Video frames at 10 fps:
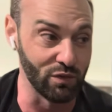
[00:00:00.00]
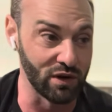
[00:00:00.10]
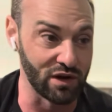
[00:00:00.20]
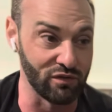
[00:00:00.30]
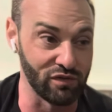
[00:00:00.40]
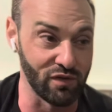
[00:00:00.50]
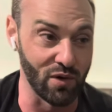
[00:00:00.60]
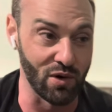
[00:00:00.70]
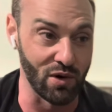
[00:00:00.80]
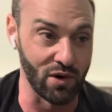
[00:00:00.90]
waiting
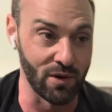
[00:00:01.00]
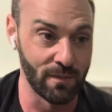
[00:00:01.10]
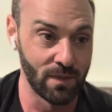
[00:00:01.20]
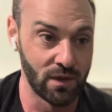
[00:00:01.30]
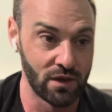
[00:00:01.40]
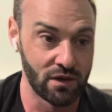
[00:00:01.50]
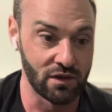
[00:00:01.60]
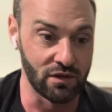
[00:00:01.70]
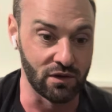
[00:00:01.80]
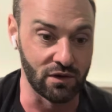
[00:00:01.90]
for
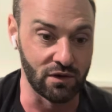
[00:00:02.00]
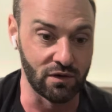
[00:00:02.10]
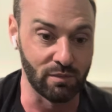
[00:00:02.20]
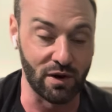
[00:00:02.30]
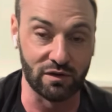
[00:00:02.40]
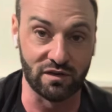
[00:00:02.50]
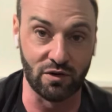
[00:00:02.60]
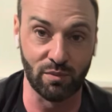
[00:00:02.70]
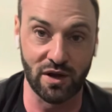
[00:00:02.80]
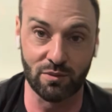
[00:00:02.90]
the power
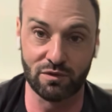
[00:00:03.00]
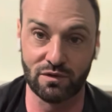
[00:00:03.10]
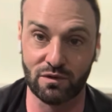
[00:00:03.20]
steering pipes.